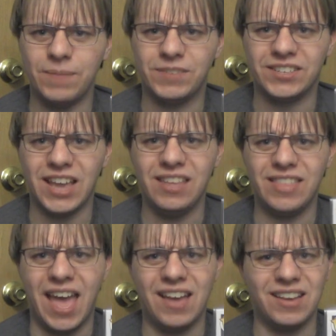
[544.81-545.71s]
safe to say
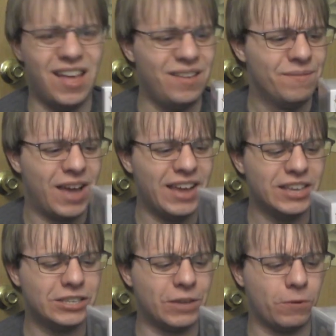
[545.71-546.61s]
that I
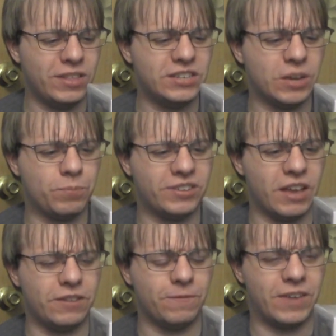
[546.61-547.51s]
guess for these
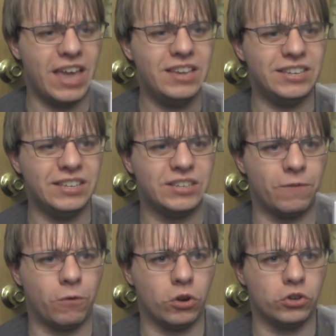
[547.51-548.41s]
protective casings
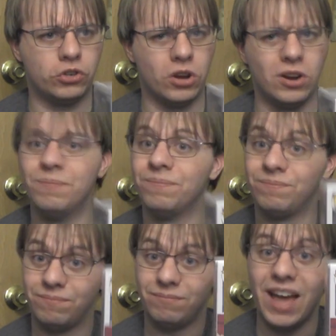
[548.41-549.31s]
for sure,
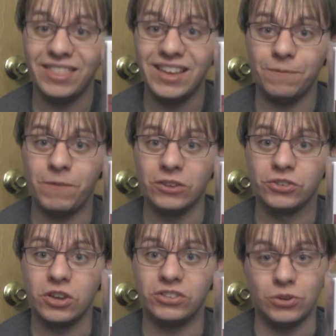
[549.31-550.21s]
I think it
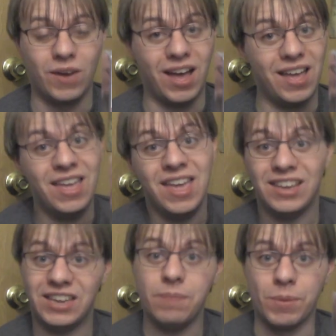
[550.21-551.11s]
feels good to
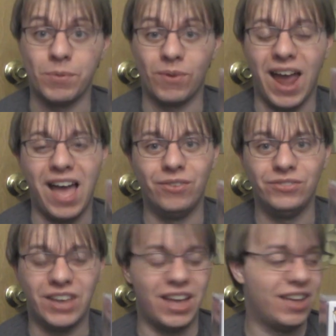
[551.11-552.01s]
keep them
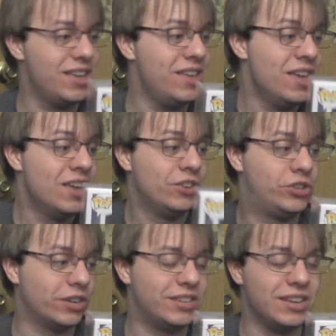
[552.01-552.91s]
around
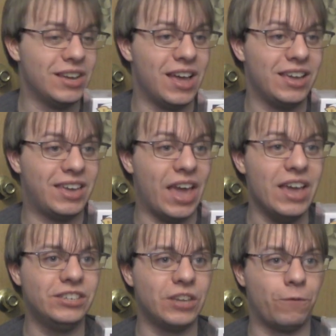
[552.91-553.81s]
just in
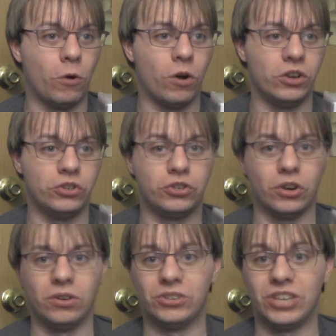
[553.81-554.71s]
case for
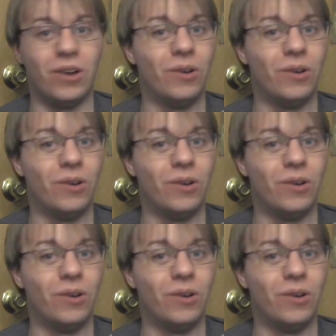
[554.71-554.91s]
sure.